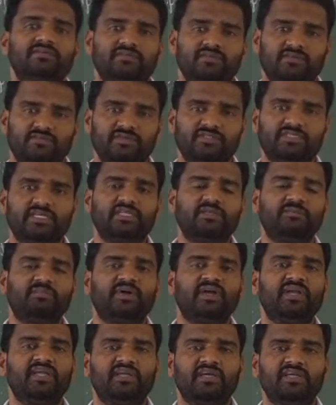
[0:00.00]
Which are the
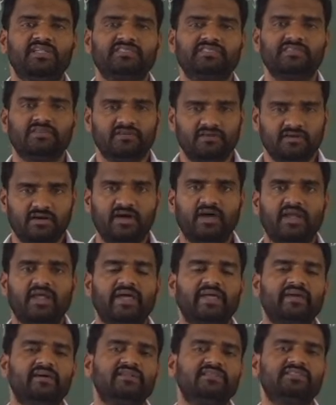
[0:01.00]
particles or
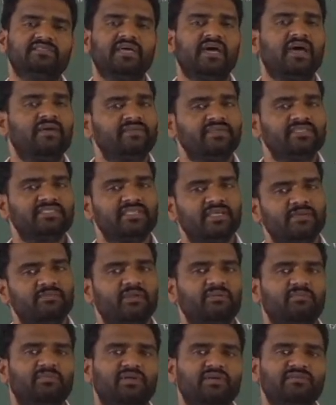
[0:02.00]
ions having same
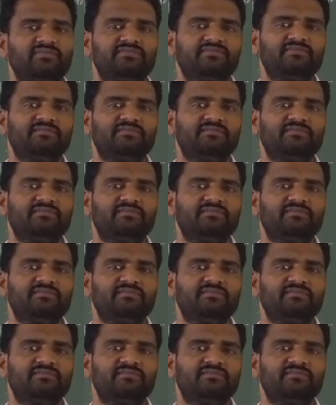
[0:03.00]
number of